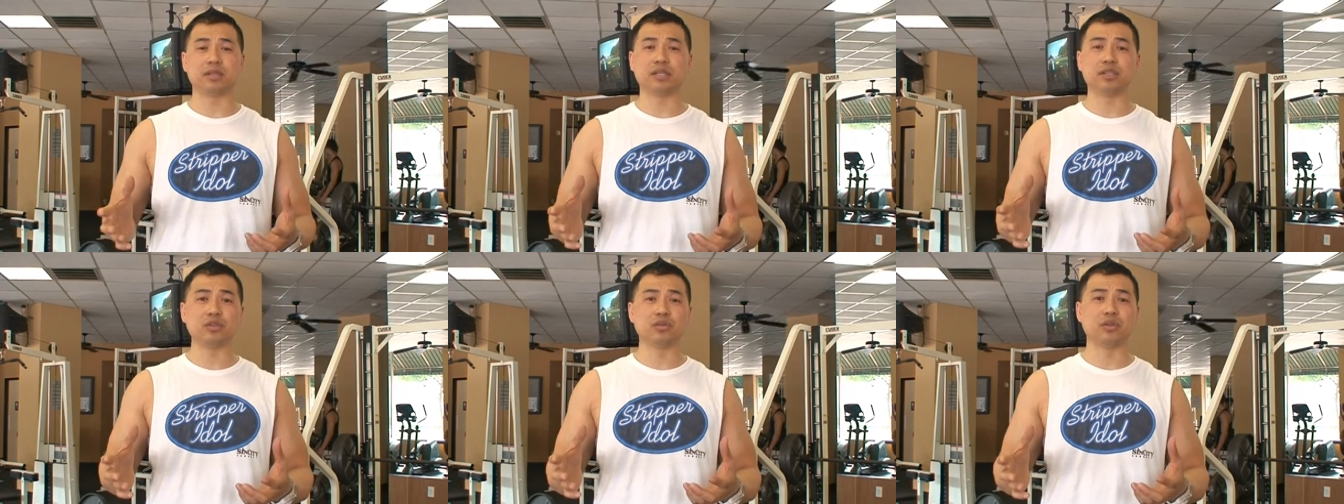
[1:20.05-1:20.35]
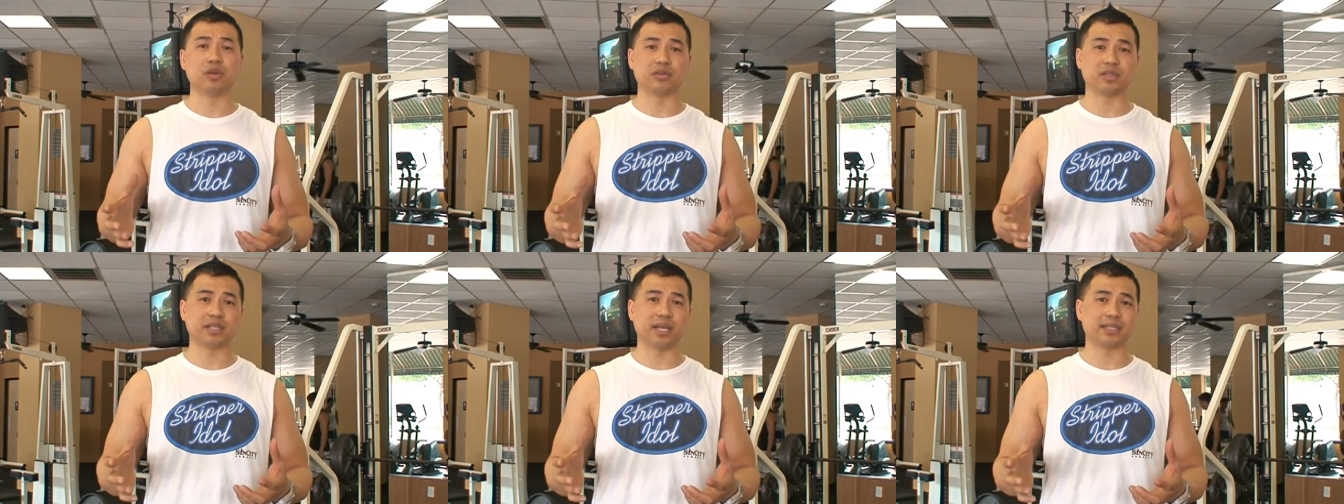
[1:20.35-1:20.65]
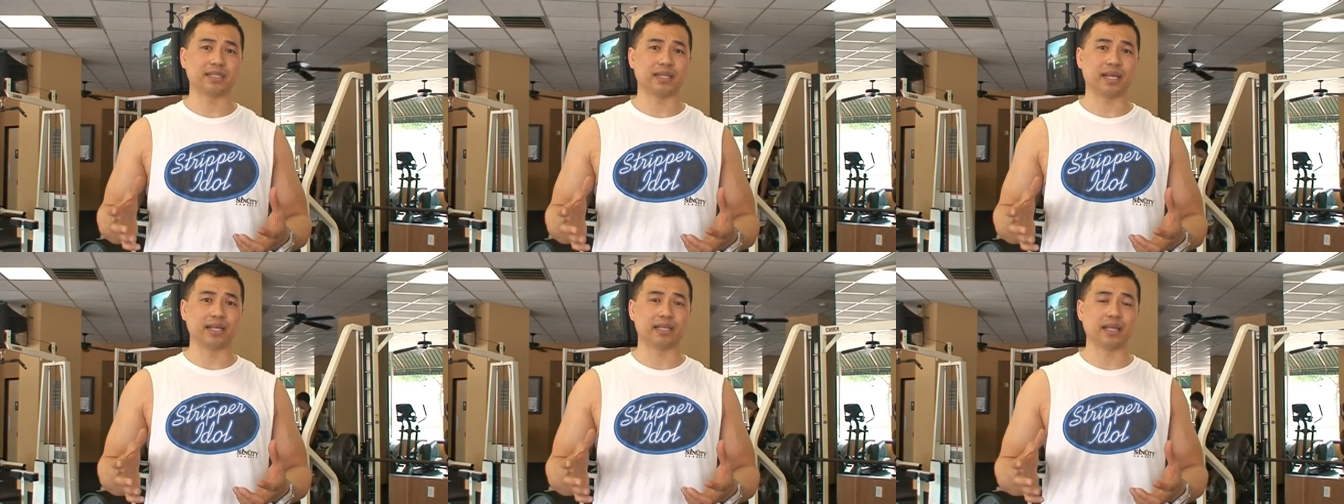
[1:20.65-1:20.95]
to do those
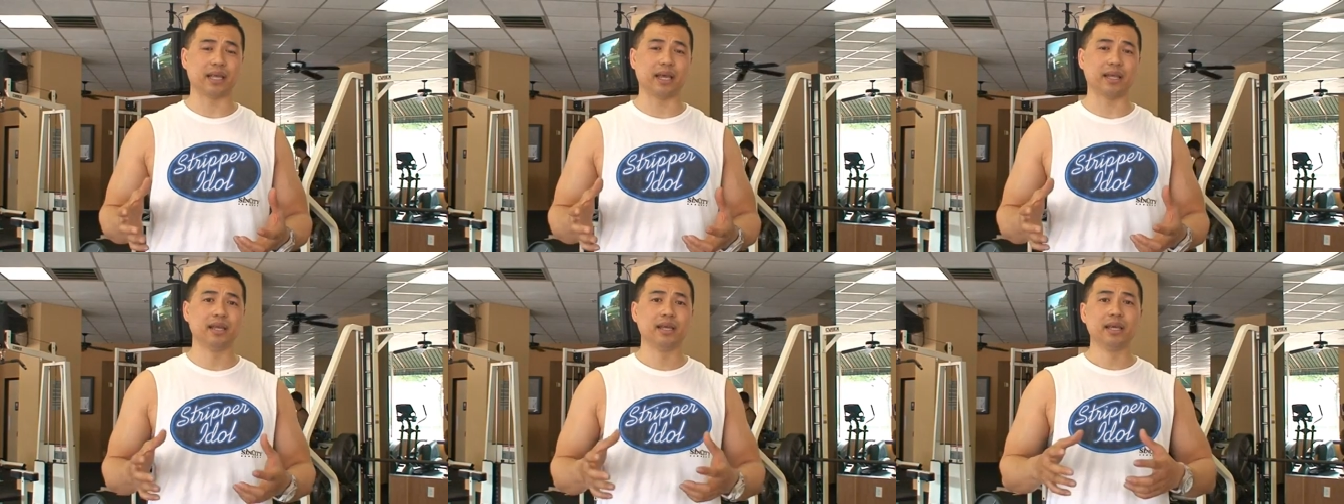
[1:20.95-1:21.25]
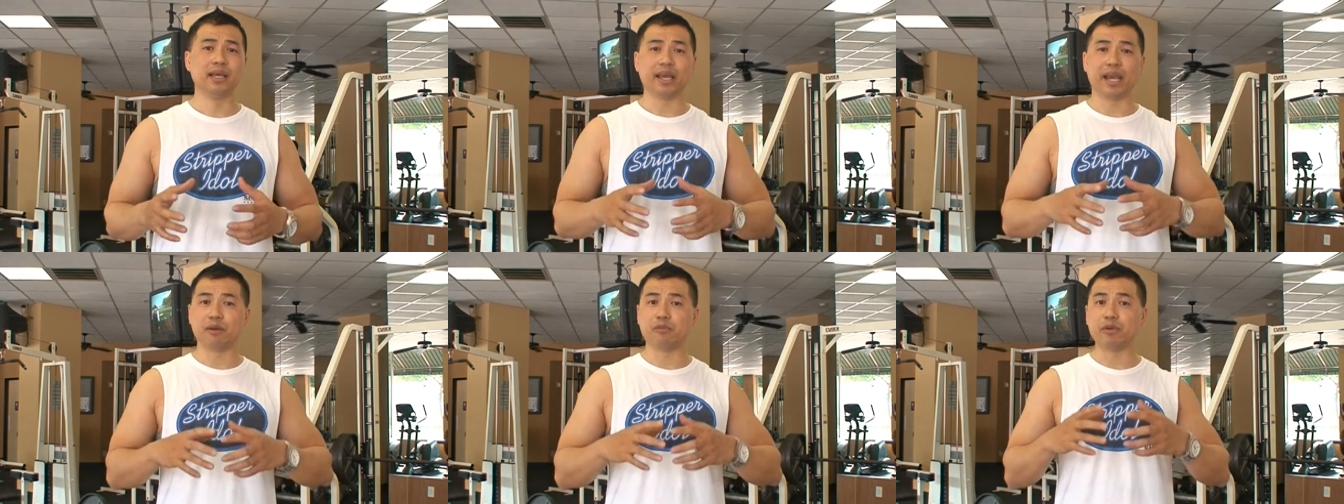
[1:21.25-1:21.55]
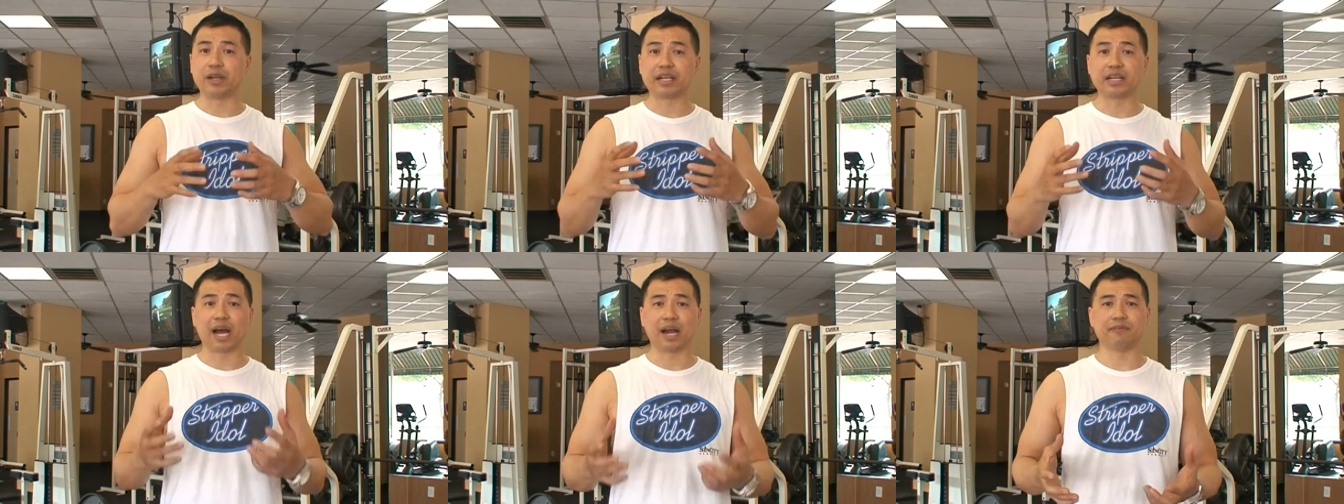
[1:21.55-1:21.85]
sets like that and
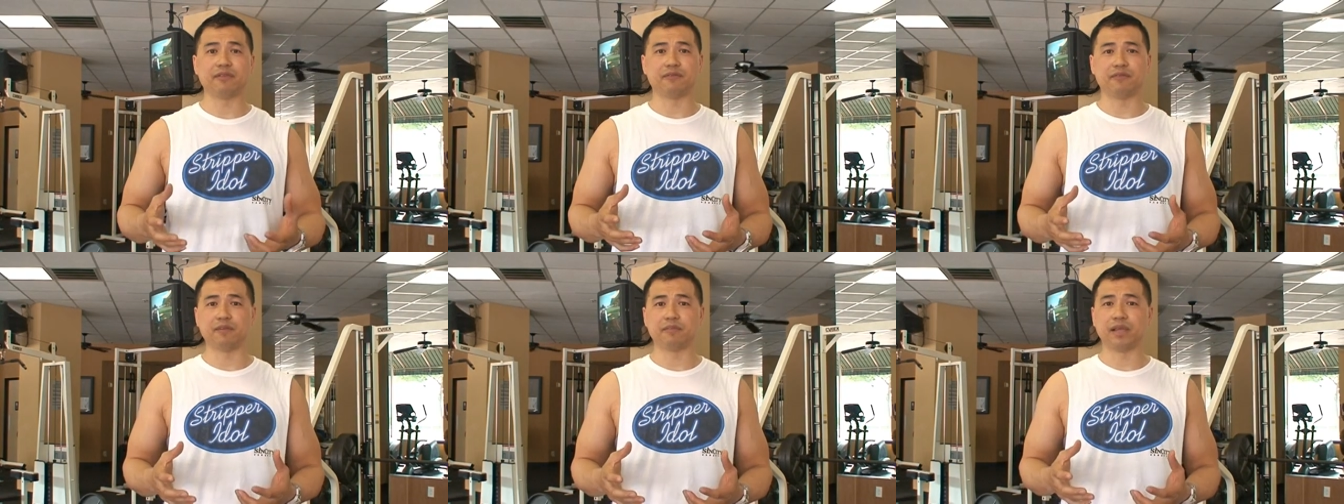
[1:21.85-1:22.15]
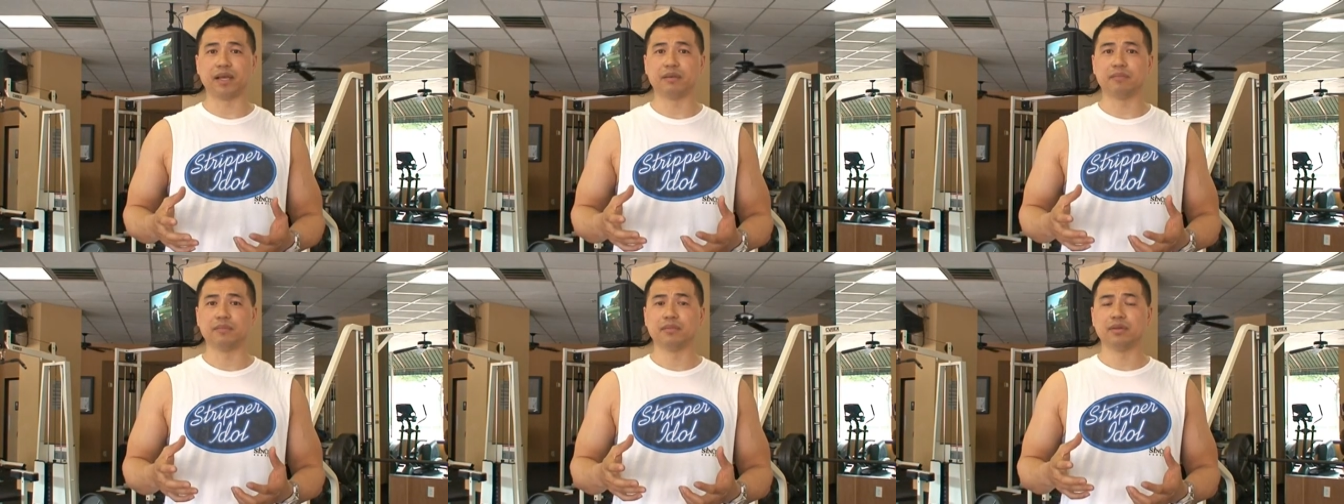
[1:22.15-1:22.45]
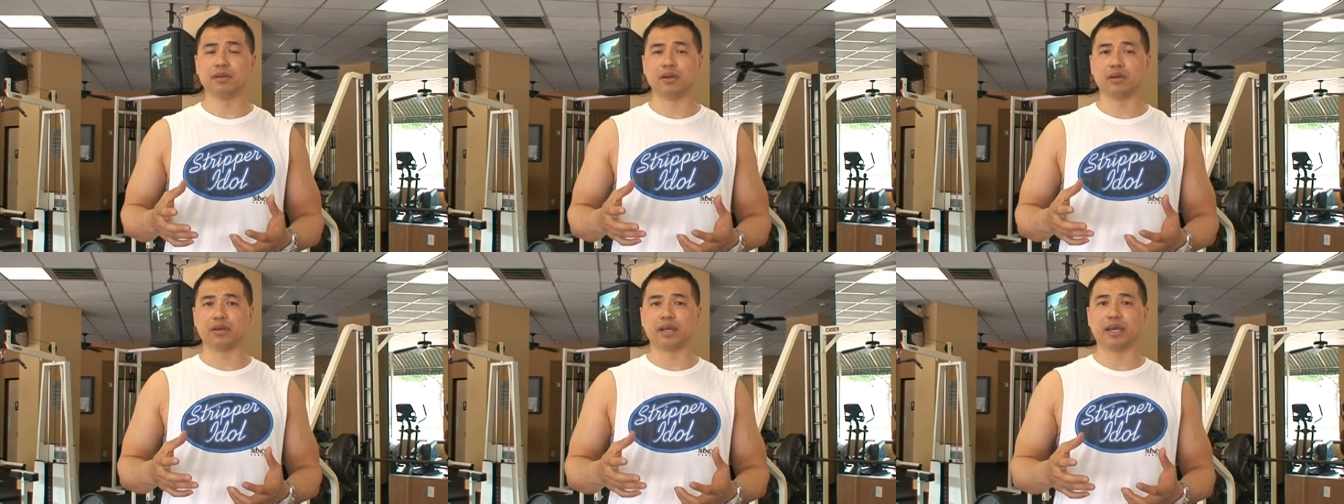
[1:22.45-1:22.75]
recover from them.
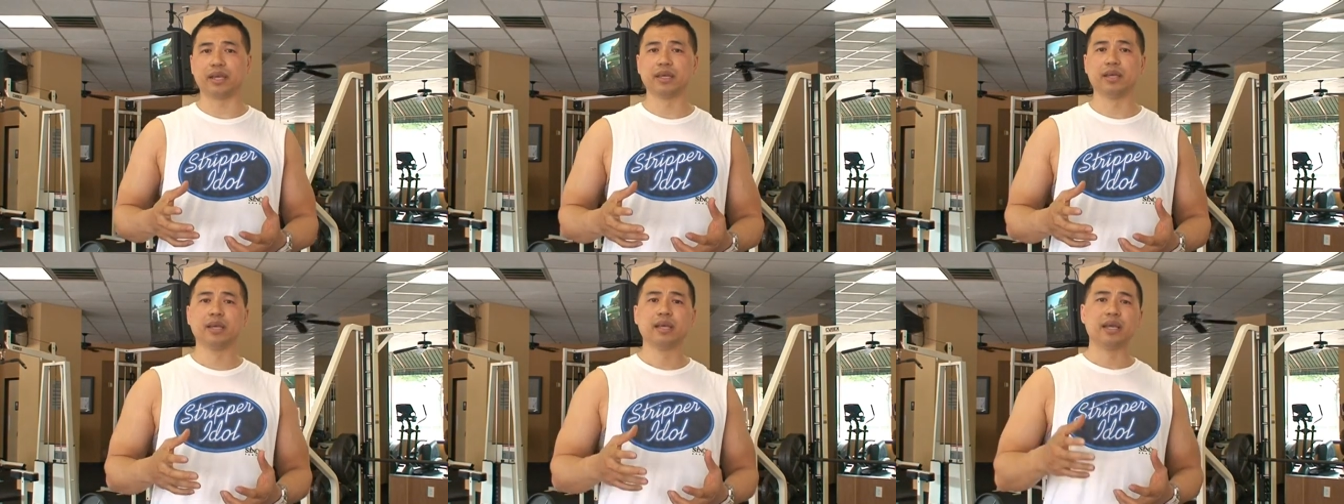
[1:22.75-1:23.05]
Okay.